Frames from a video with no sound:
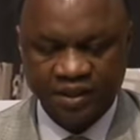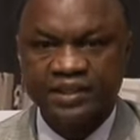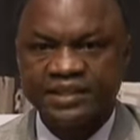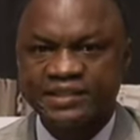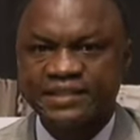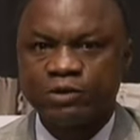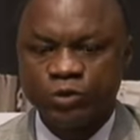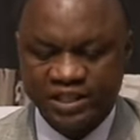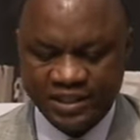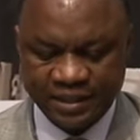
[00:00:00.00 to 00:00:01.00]

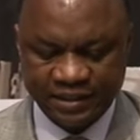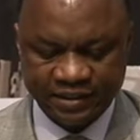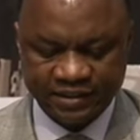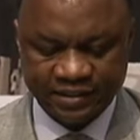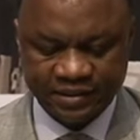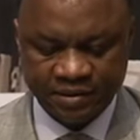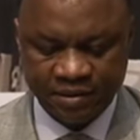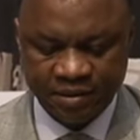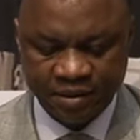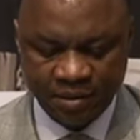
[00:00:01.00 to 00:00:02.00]
Distinguished delegates,
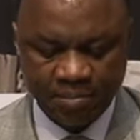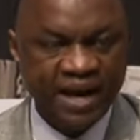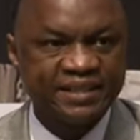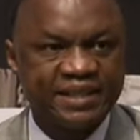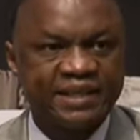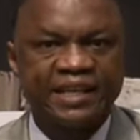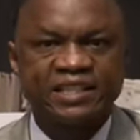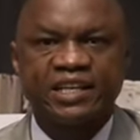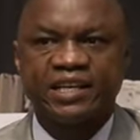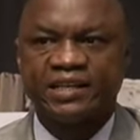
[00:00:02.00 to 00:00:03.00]
my
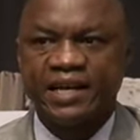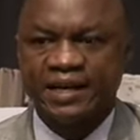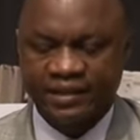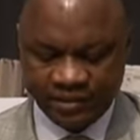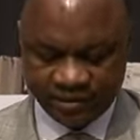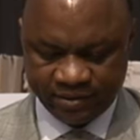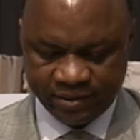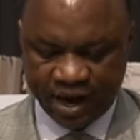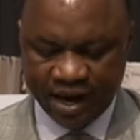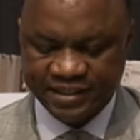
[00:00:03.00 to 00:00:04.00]
delegation and I
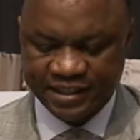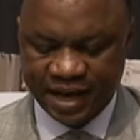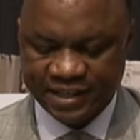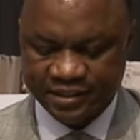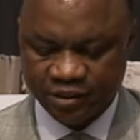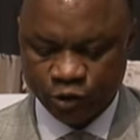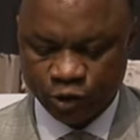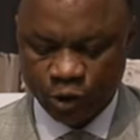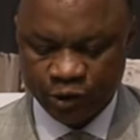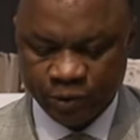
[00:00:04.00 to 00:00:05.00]
are delighted to
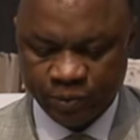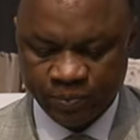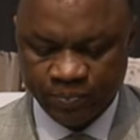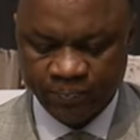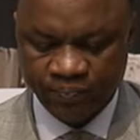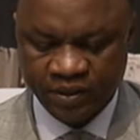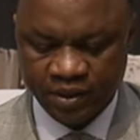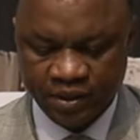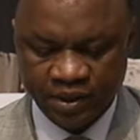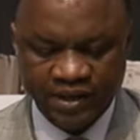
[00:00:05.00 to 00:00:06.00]
join you
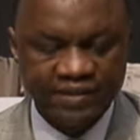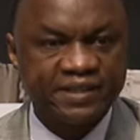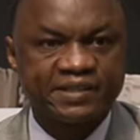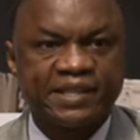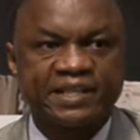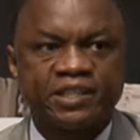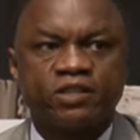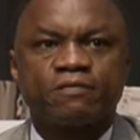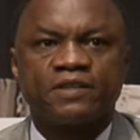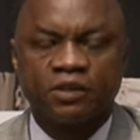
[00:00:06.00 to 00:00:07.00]
in this session
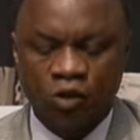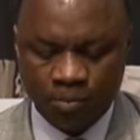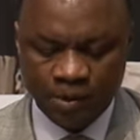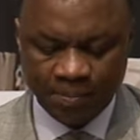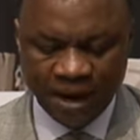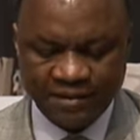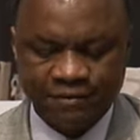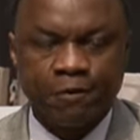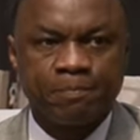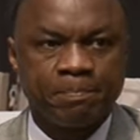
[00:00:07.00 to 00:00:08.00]
of the Global
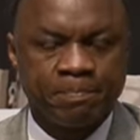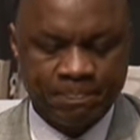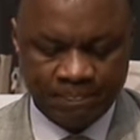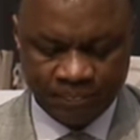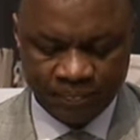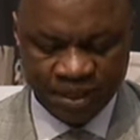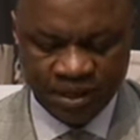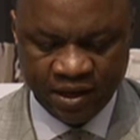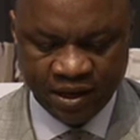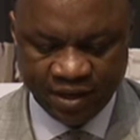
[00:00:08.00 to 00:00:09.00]
Platform.
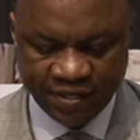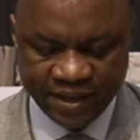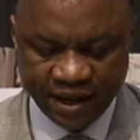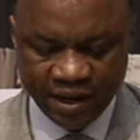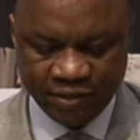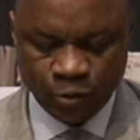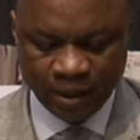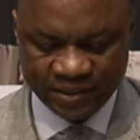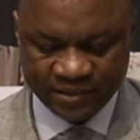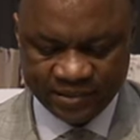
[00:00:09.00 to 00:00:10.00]
The
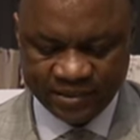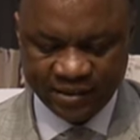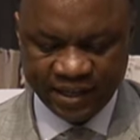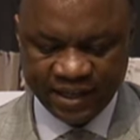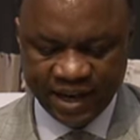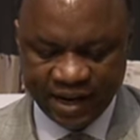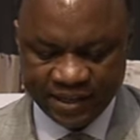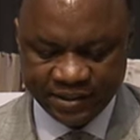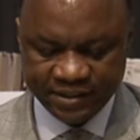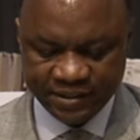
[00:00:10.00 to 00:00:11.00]
earthquakes in
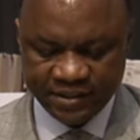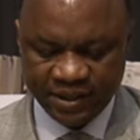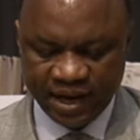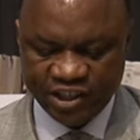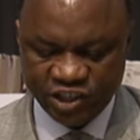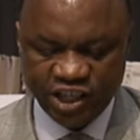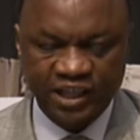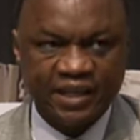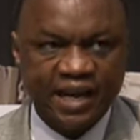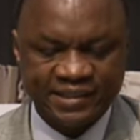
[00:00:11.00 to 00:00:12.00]
Haiti and
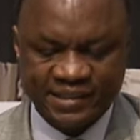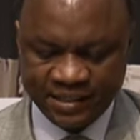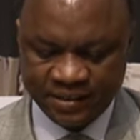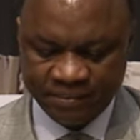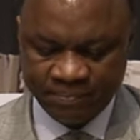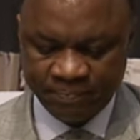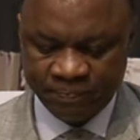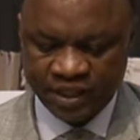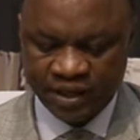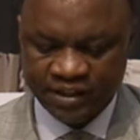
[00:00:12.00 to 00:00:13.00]
Chile last year,
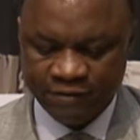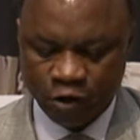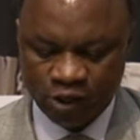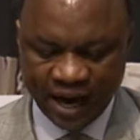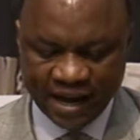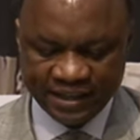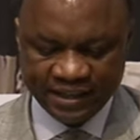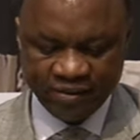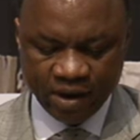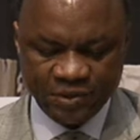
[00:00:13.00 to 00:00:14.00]
the volcanic
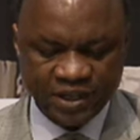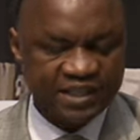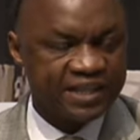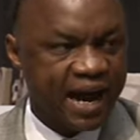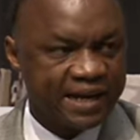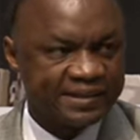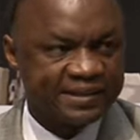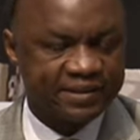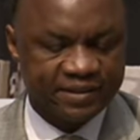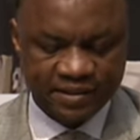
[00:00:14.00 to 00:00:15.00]
eruption in
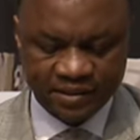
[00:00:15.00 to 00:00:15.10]
Iceland,